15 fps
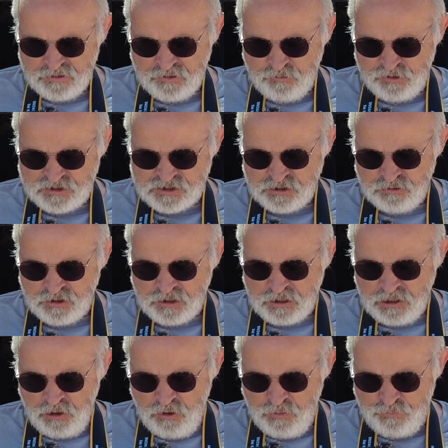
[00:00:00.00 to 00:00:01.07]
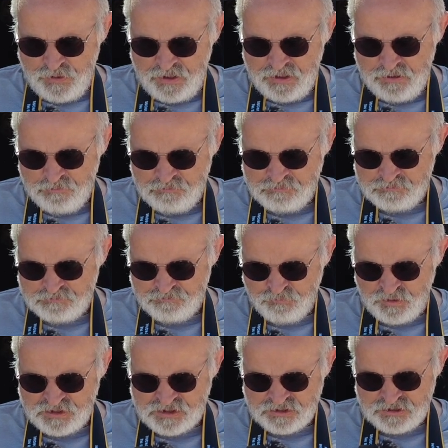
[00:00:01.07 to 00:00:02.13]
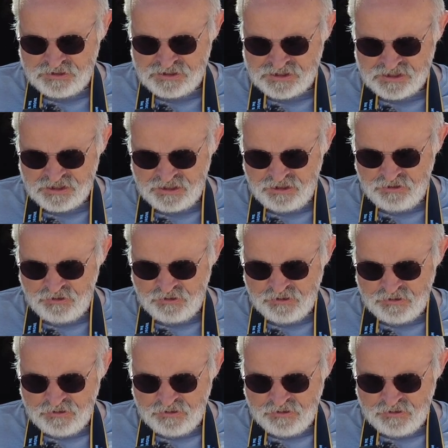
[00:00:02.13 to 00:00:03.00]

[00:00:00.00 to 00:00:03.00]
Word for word: we will do the globy, which is the